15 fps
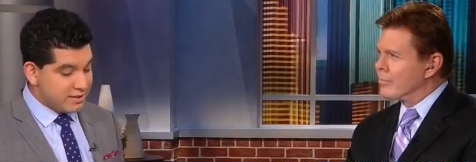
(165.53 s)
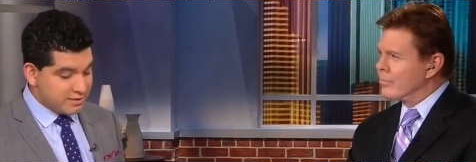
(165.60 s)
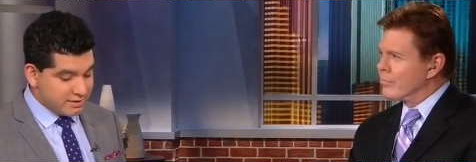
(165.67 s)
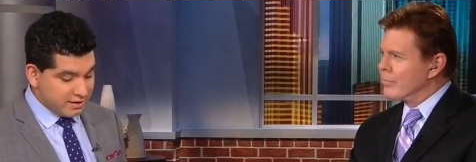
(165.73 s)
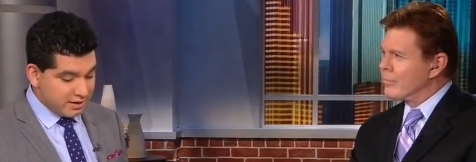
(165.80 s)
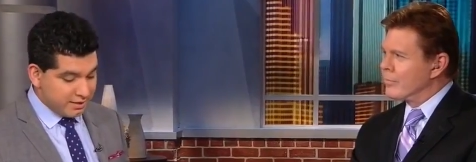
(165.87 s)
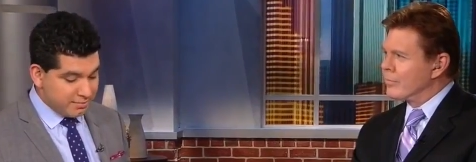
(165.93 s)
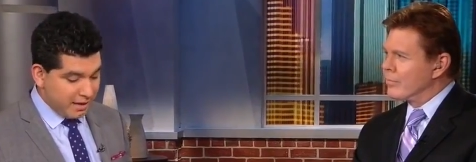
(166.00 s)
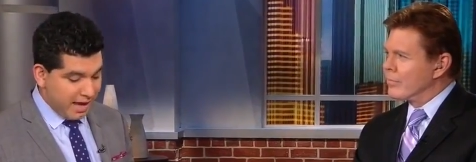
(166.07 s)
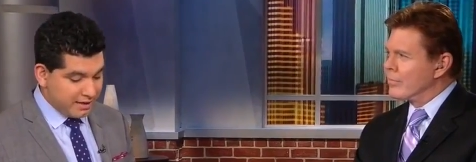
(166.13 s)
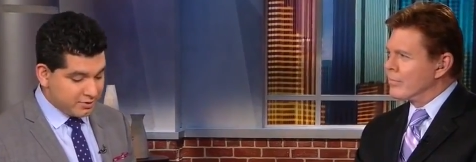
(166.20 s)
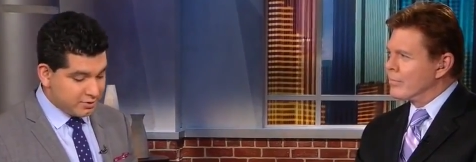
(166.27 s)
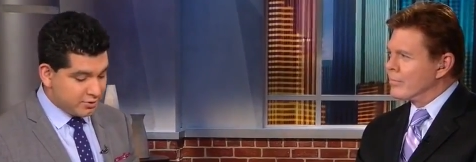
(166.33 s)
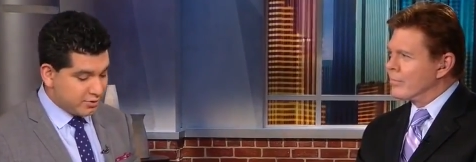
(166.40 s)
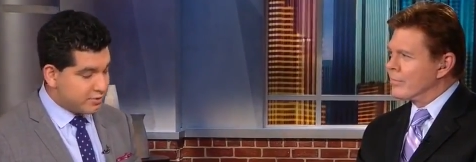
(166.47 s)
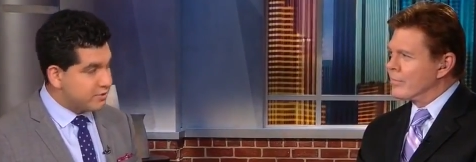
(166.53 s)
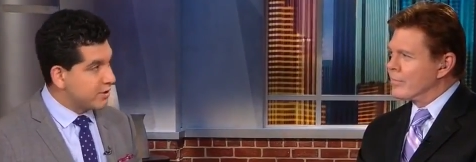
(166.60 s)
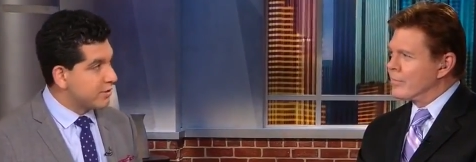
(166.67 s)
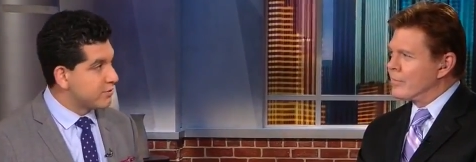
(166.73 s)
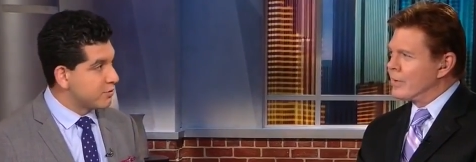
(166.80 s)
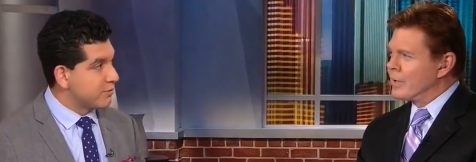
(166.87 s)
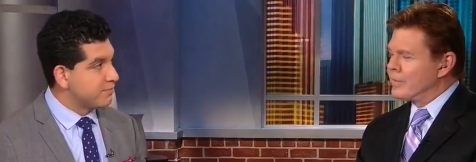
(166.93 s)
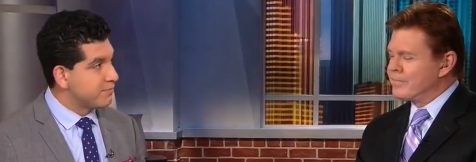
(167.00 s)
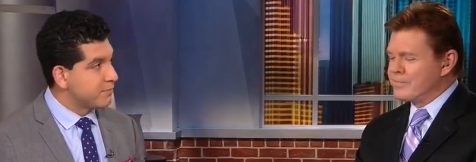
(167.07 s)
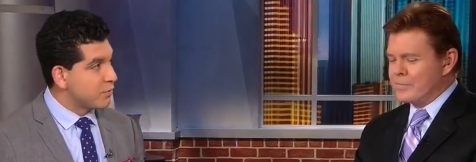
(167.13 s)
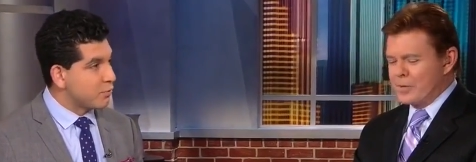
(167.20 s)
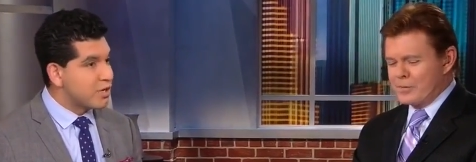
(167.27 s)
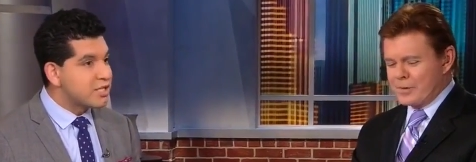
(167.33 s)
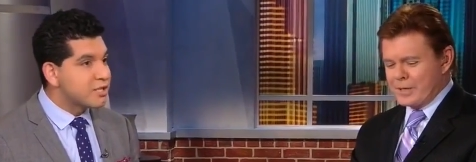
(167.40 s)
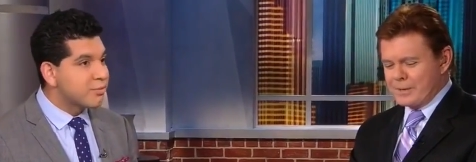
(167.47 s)
Speaker 1: these uh, passengers.
Speaker 2: So right. Okay.
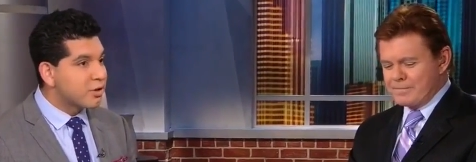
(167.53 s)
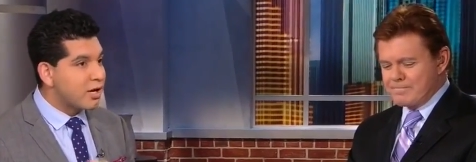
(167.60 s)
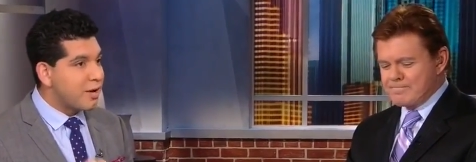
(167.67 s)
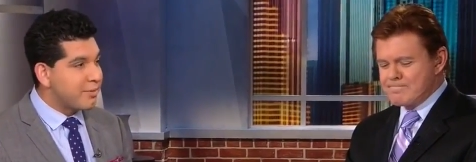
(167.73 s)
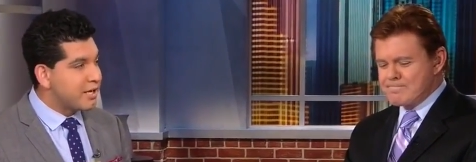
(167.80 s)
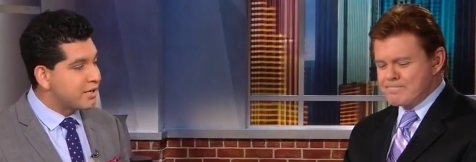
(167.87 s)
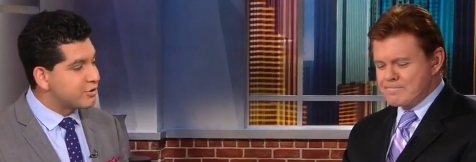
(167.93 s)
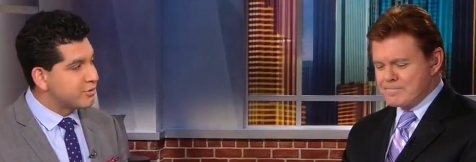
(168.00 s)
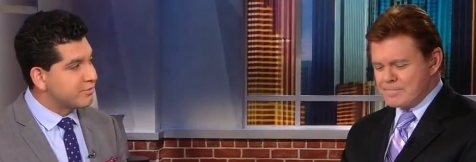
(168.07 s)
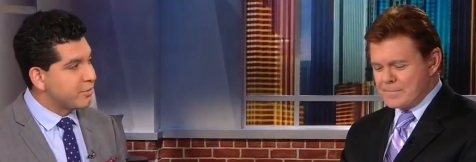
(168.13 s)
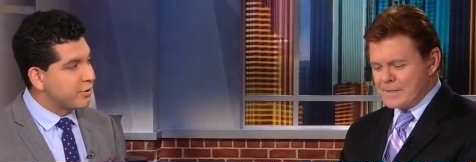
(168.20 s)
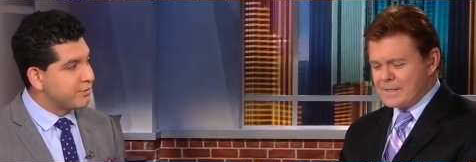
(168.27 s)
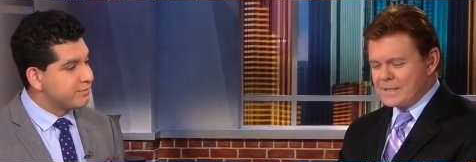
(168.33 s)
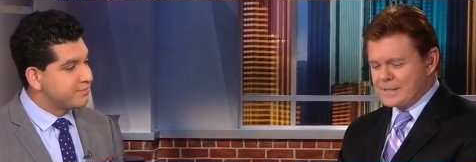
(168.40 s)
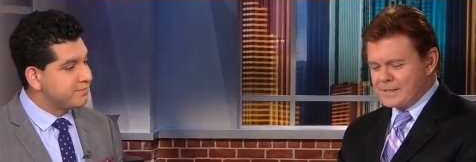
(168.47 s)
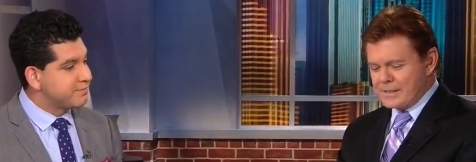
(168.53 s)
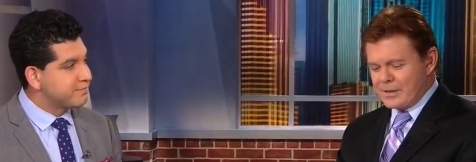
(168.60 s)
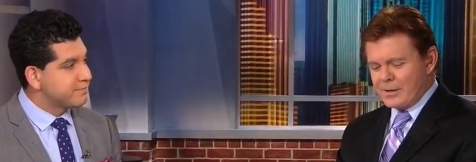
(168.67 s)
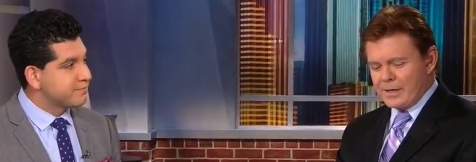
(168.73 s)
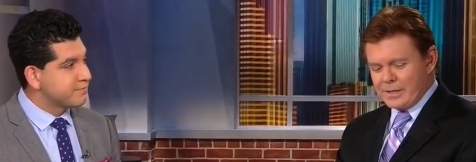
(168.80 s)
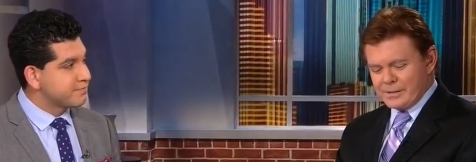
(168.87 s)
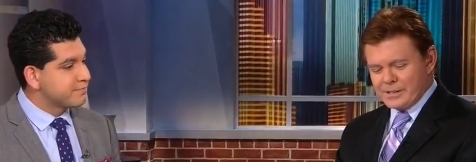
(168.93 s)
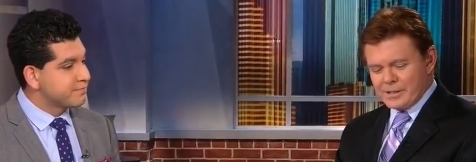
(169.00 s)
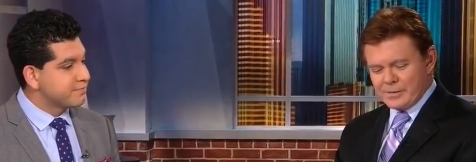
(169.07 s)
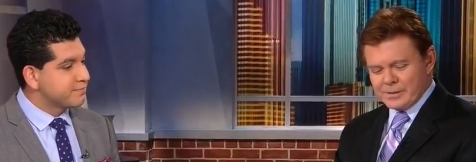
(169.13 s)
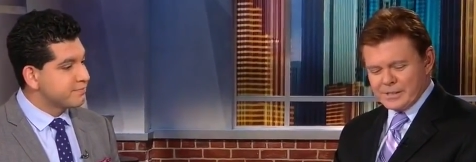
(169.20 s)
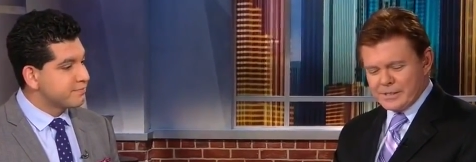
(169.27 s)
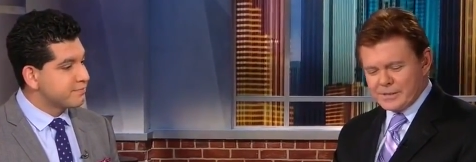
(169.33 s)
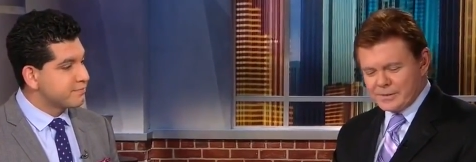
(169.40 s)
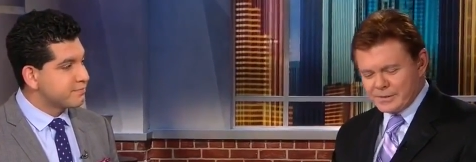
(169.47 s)
Reasonable accommodation. It is. All right. So
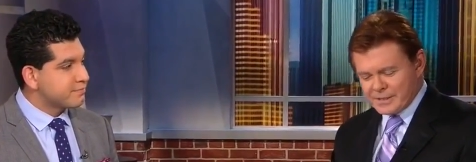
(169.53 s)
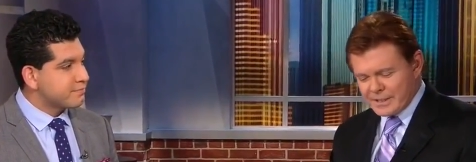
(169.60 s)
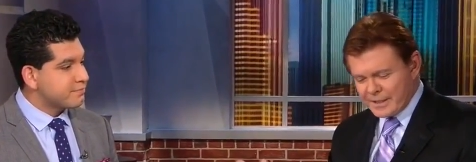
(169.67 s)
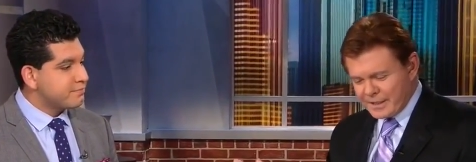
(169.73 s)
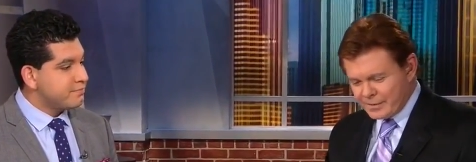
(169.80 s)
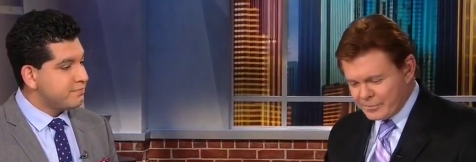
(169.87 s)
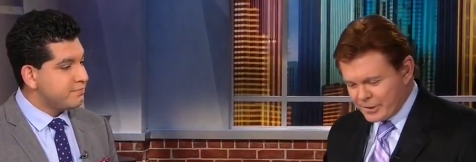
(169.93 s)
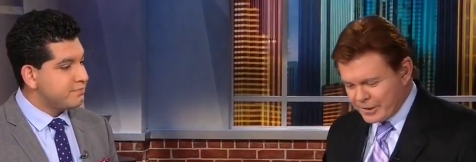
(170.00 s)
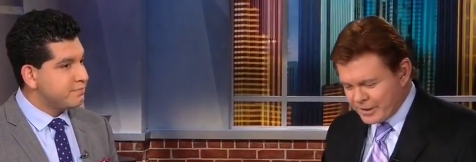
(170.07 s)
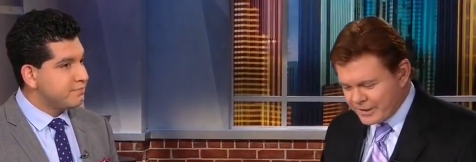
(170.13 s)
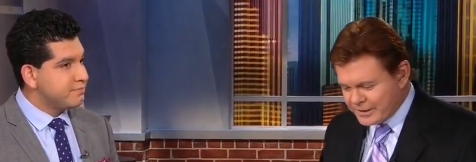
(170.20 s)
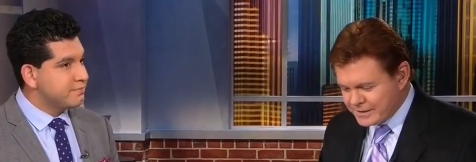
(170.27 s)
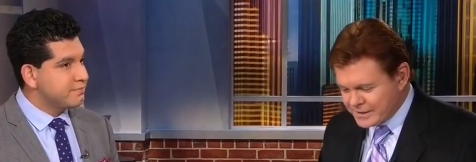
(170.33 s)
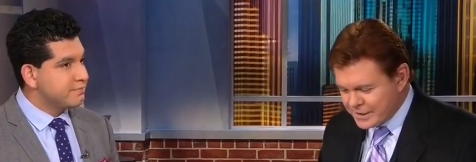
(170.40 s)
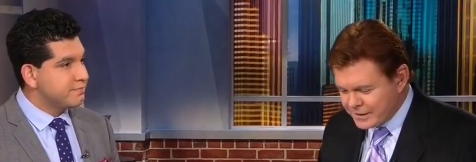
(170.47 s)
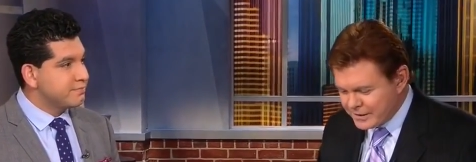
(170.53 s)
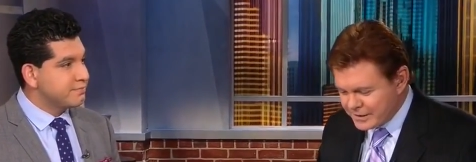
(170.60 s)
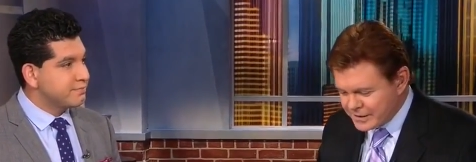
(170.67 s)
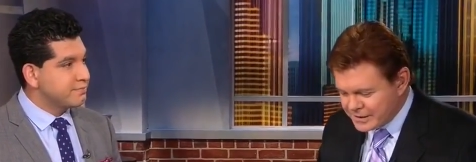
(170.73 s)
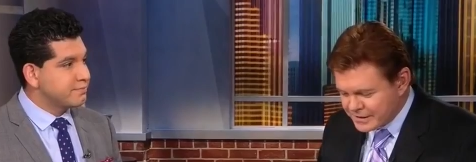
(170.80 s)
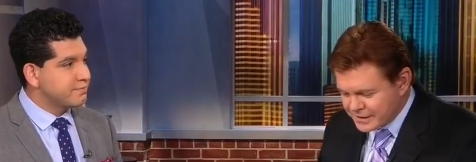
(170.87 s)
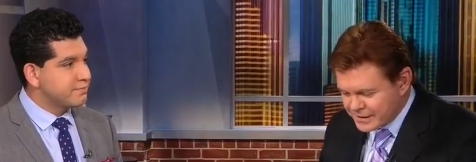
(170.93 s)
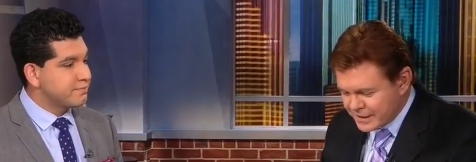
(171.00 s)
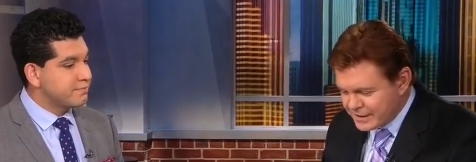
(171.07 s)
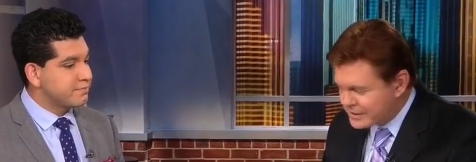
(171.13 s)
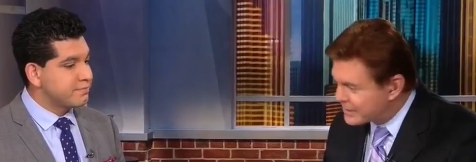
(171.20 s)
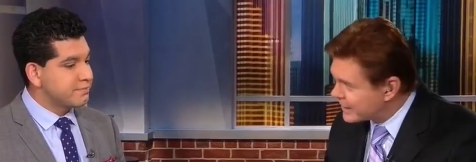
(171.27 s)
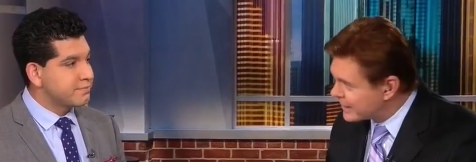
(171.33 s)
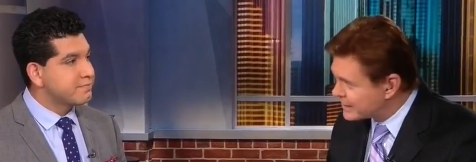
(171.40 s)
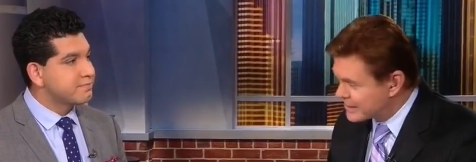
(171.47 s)
it's interesting, and we're going to continue this
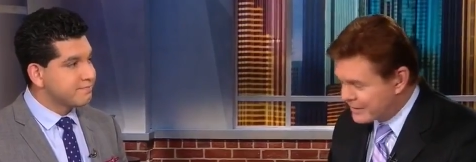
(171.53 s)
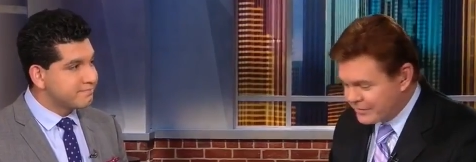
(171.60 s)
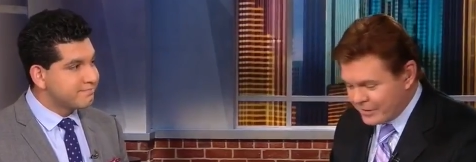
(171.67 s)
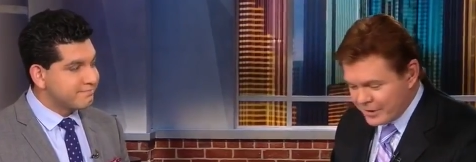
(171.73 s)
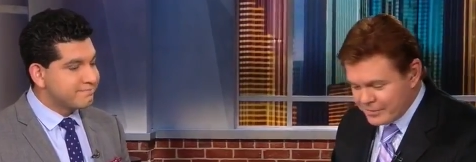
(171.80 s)
discussion. Thanks, Nick,